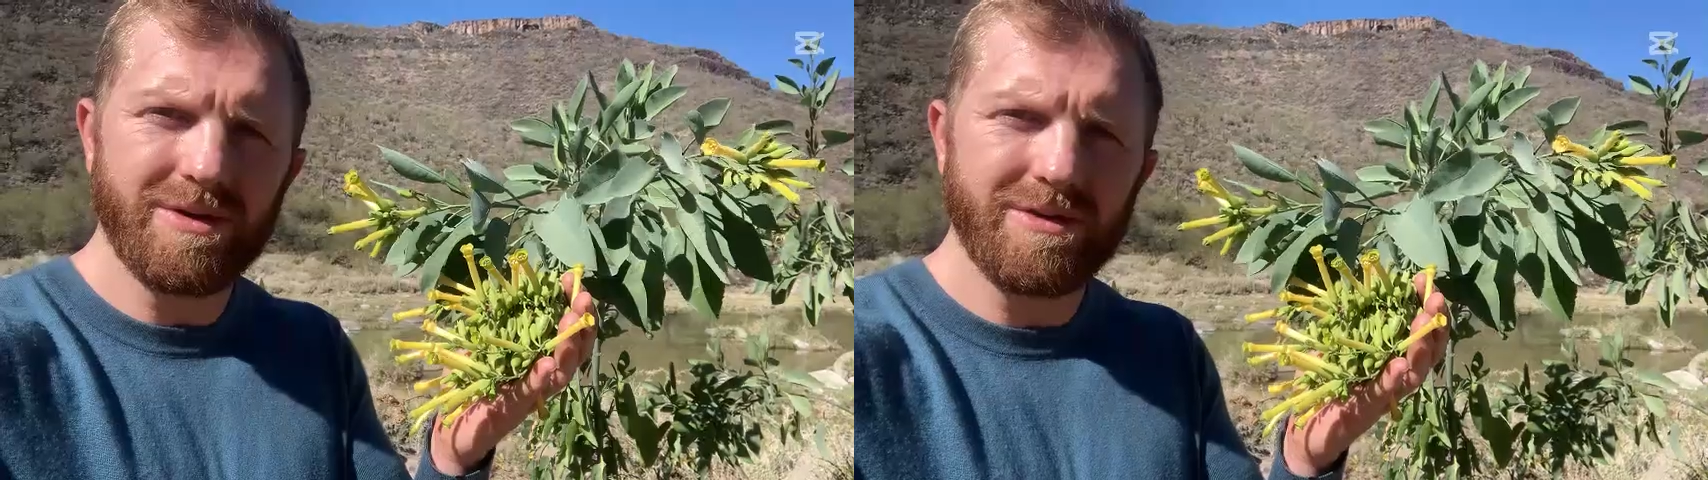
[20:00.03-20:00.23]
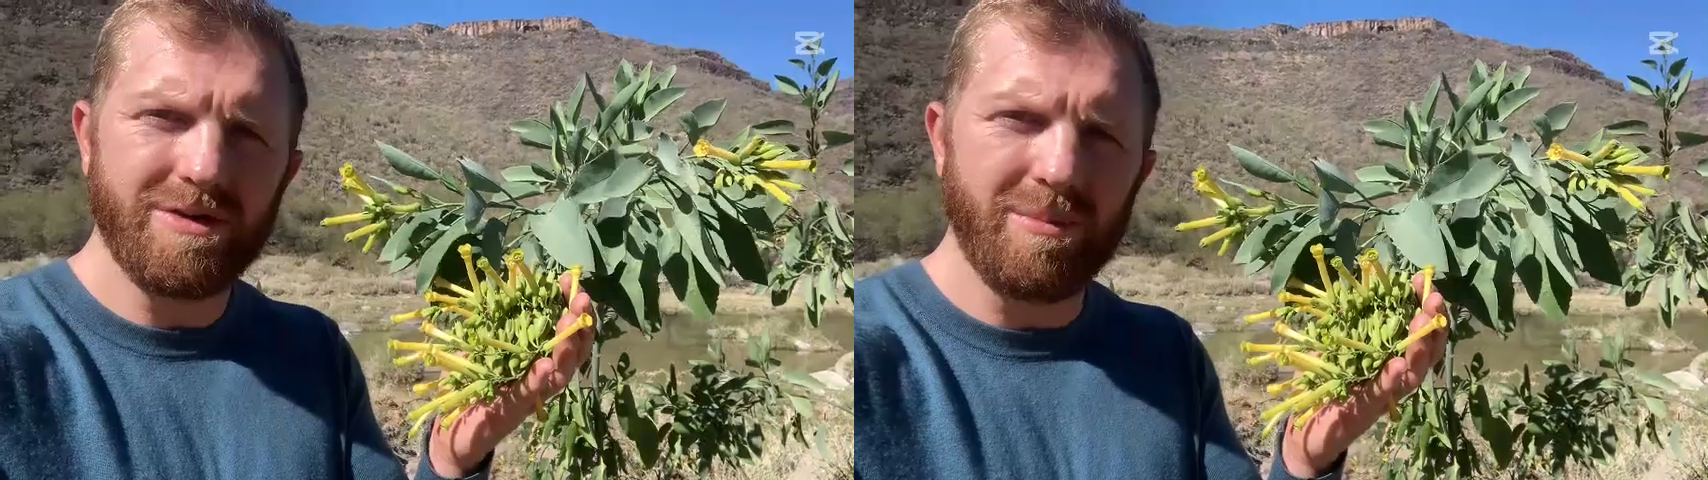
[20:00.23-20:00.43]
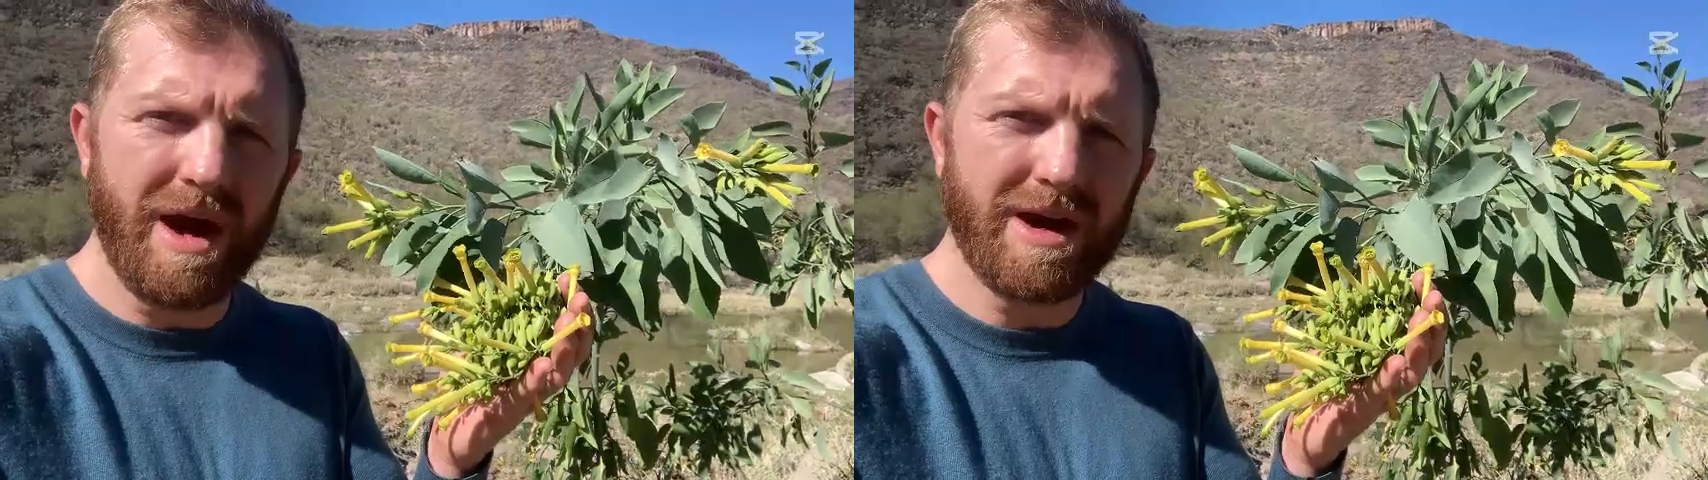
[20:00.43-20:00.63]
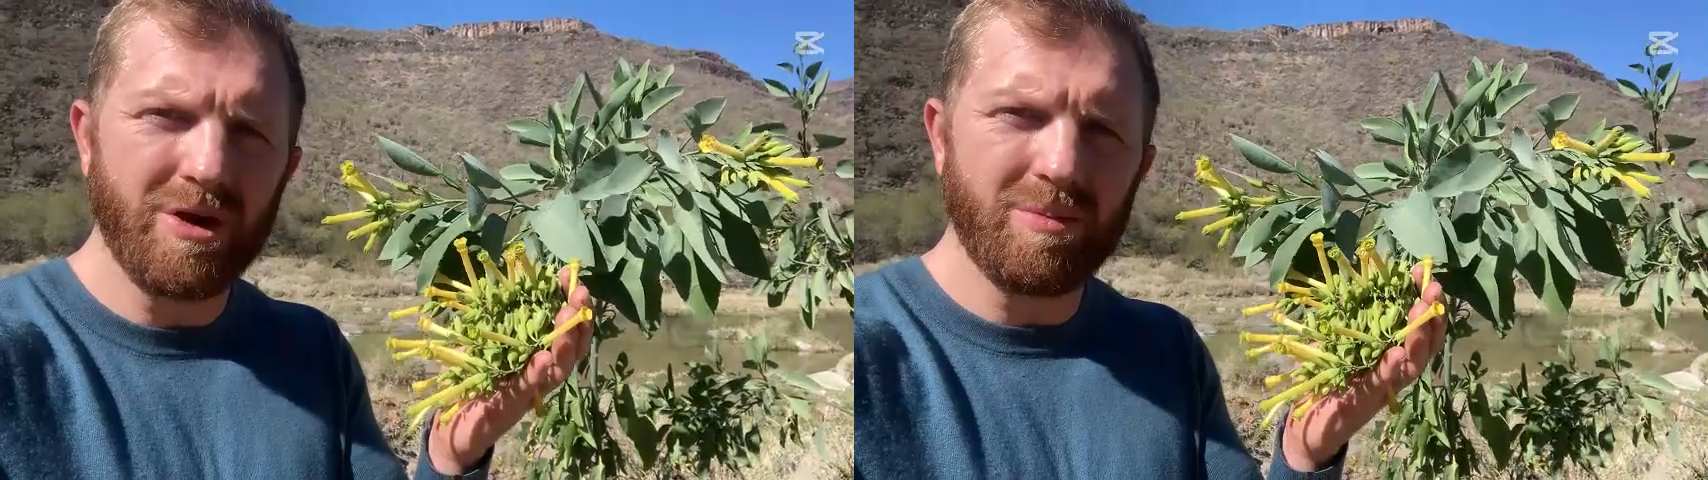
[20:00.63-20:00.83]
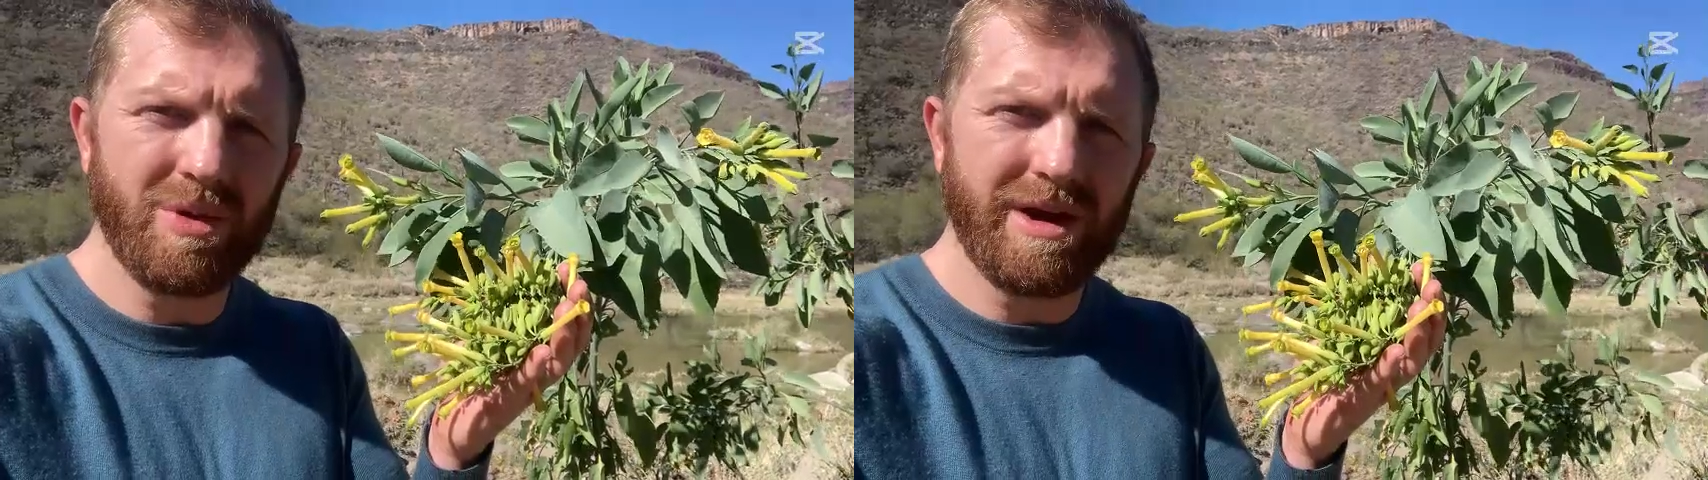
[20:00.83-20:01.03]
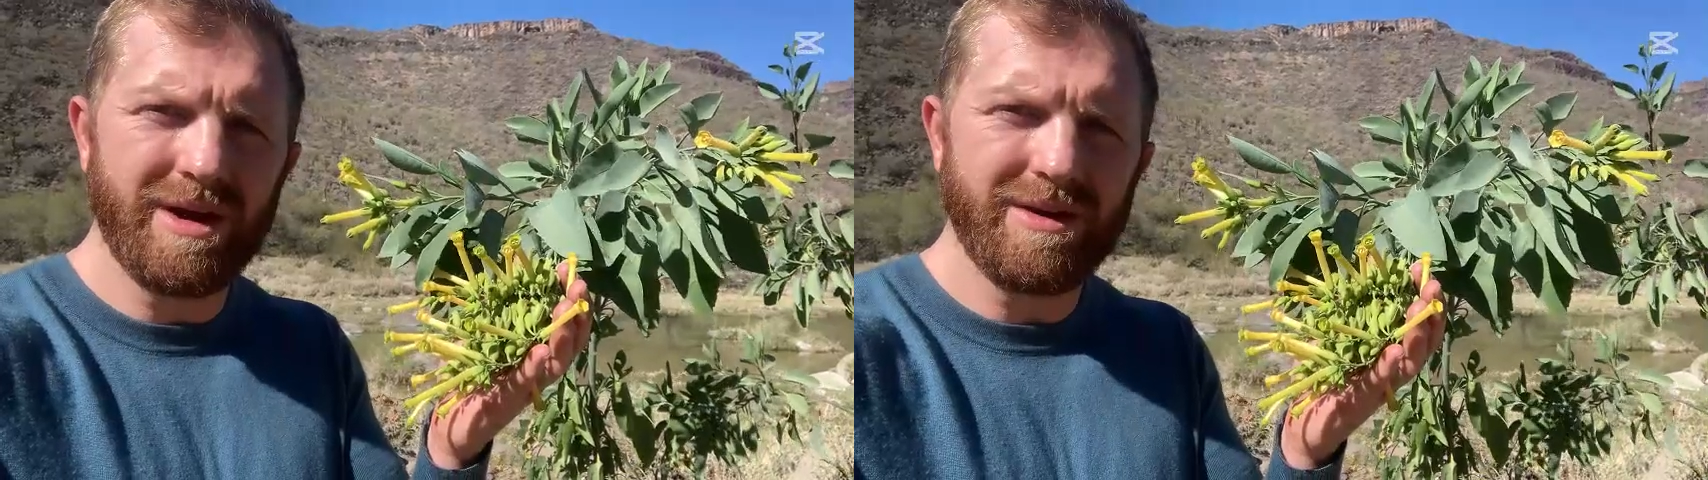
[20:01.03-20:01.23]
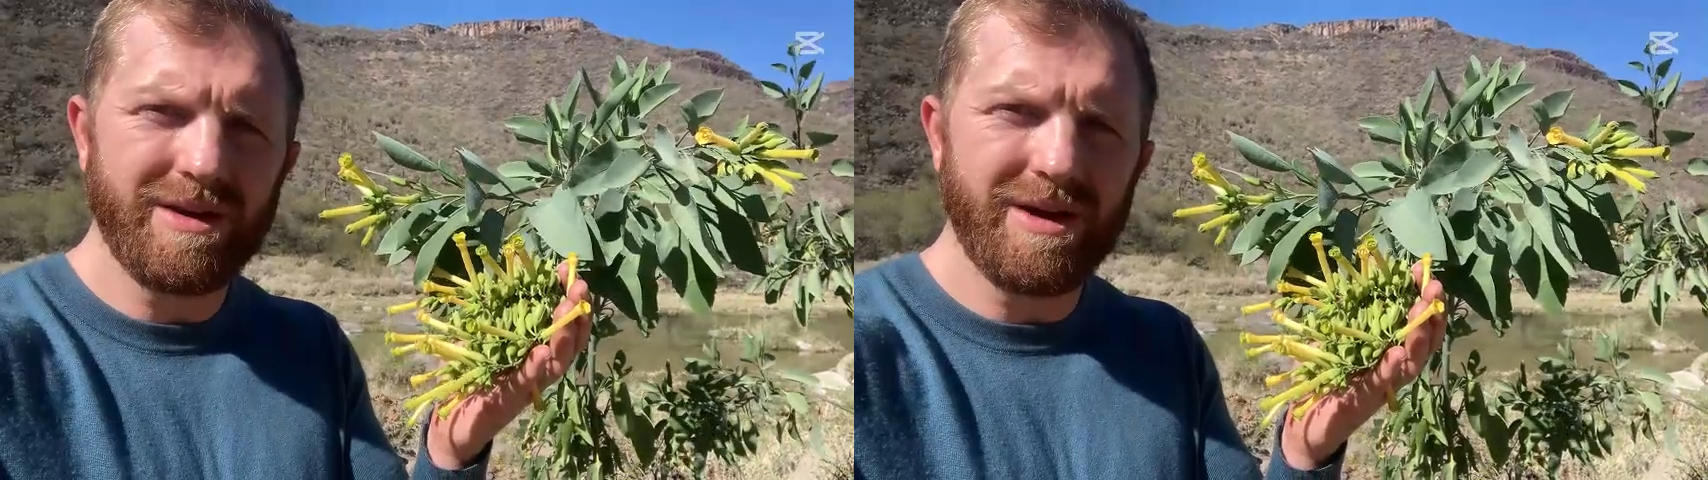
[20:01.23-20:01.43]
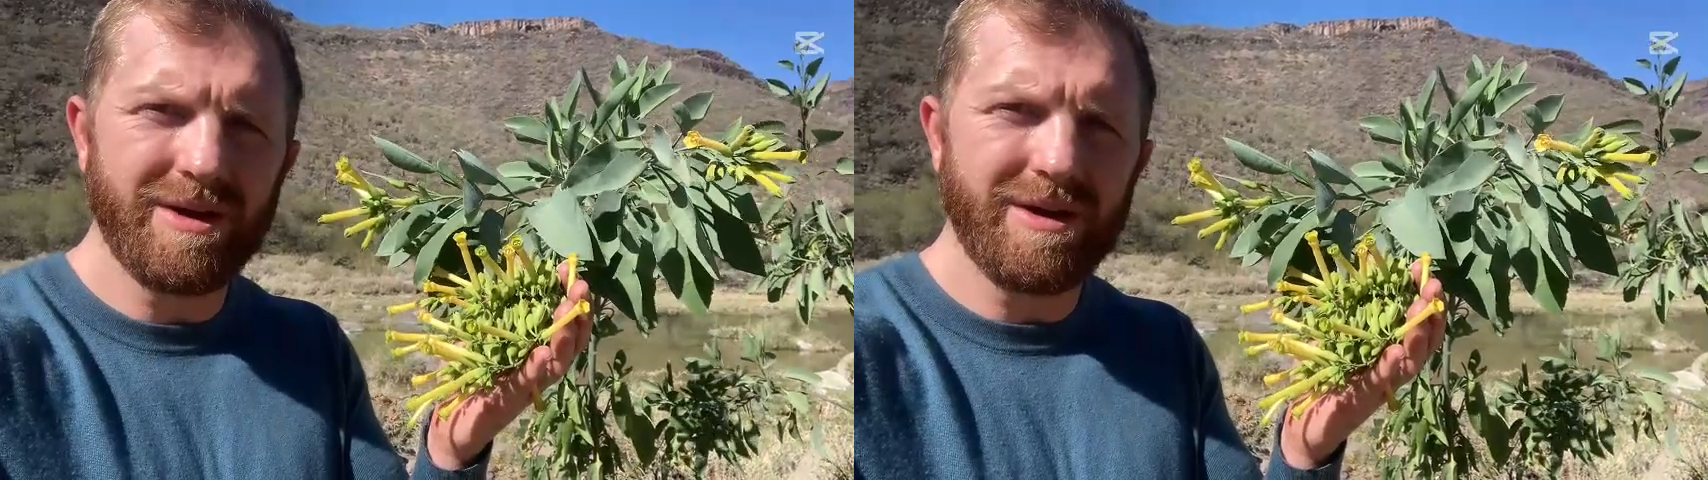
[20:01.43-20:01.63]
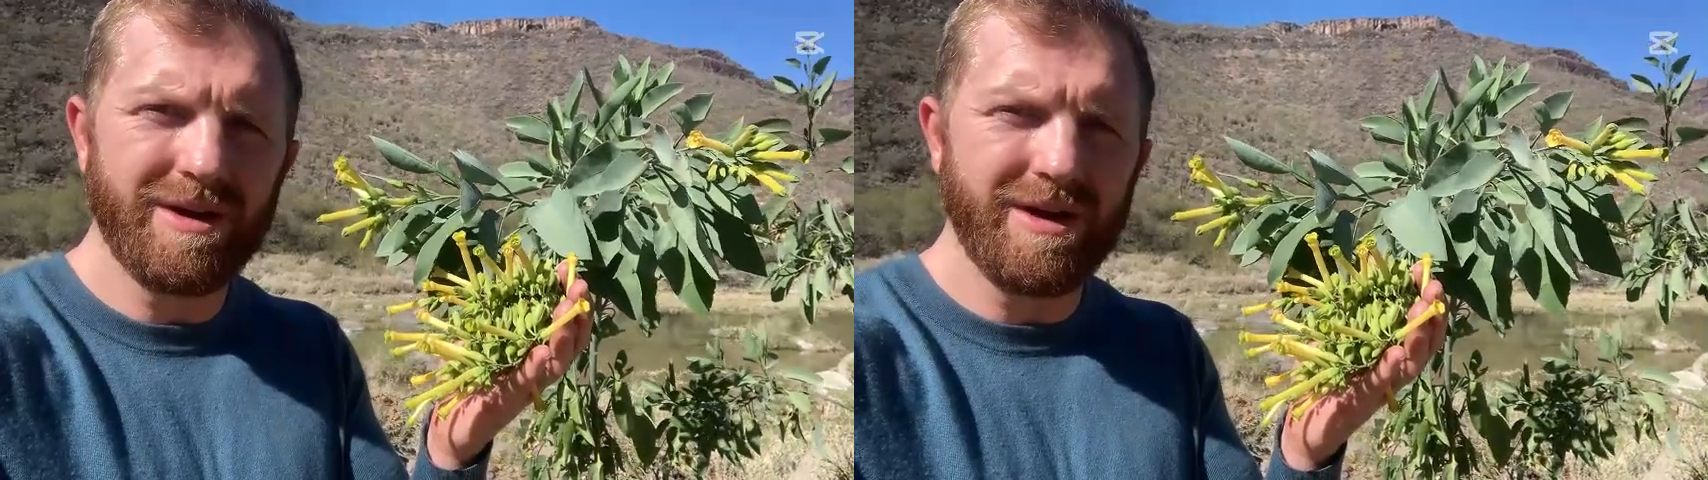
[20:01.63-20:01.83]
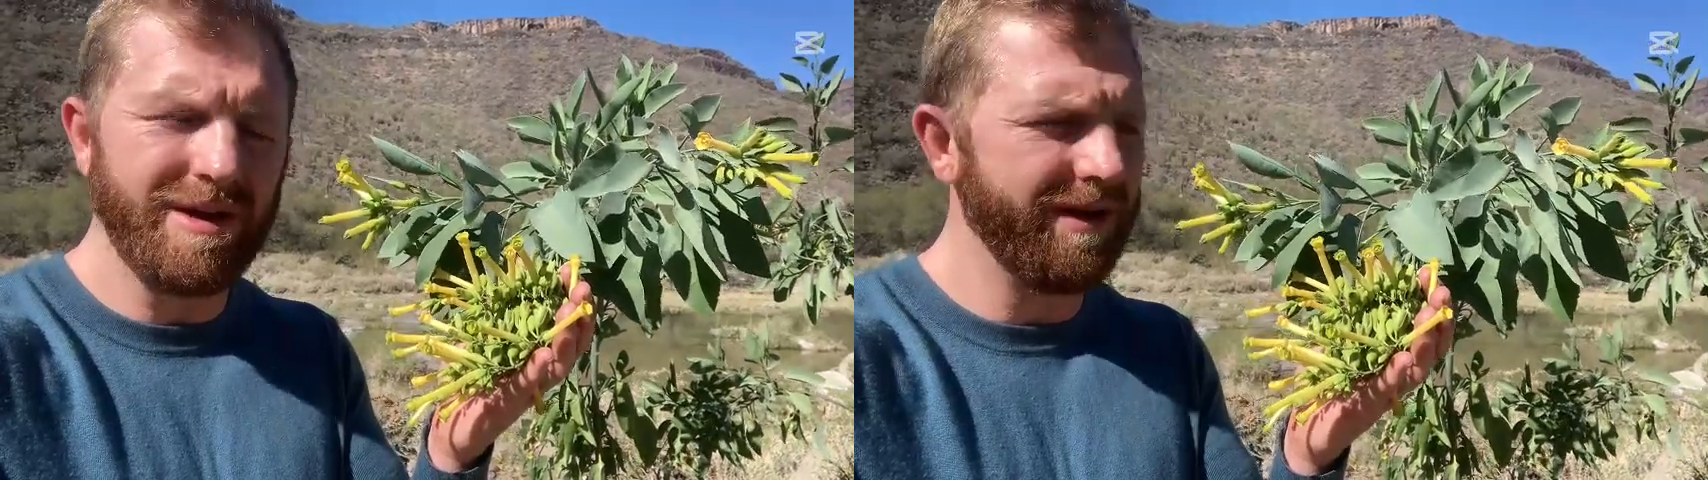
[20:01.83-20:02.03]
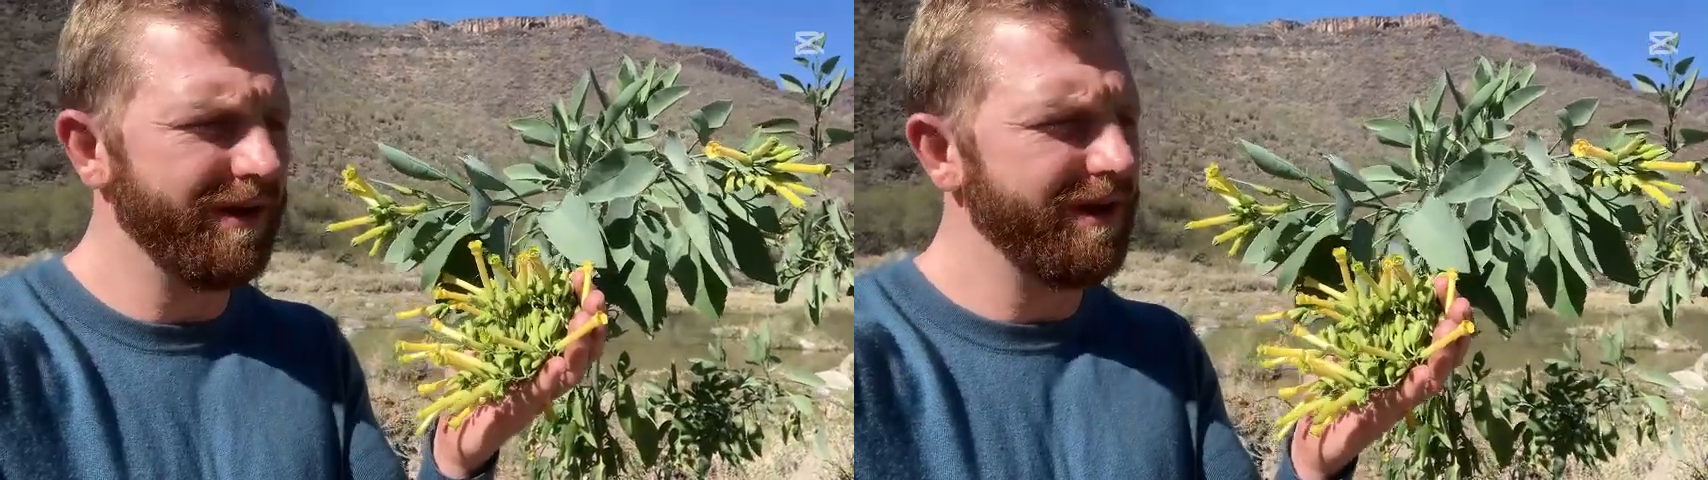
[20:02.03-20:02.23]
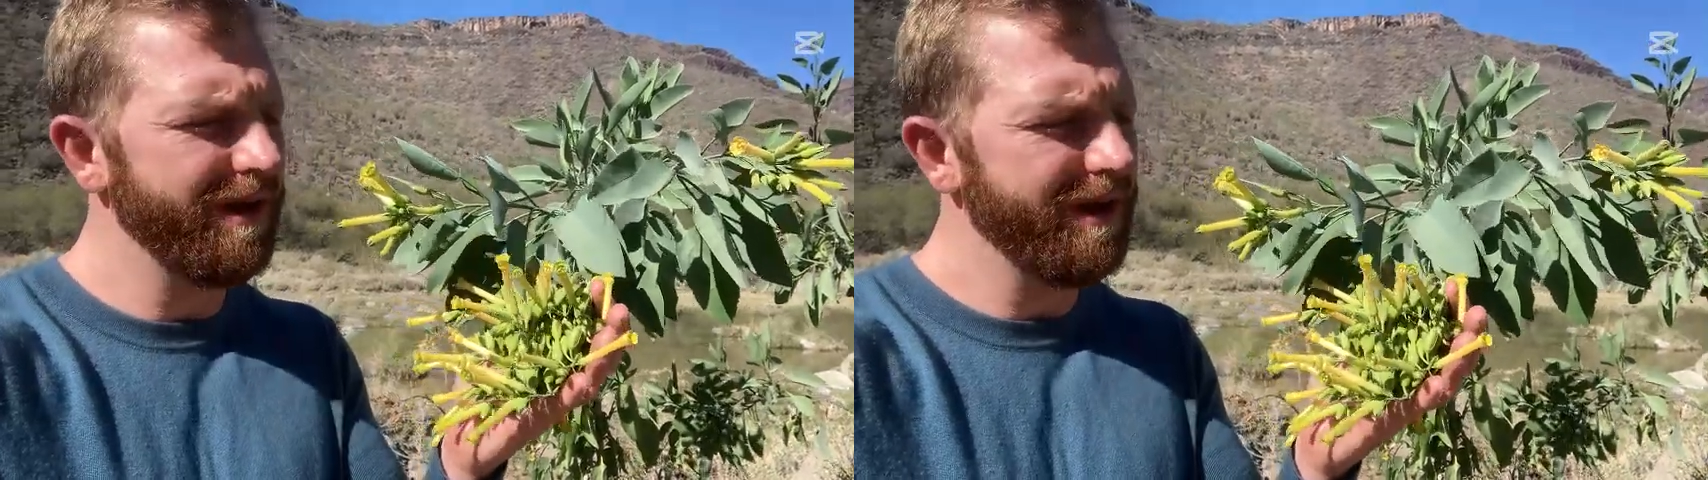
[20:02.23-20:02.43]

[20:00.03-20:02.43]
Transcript: tobacco plant here, and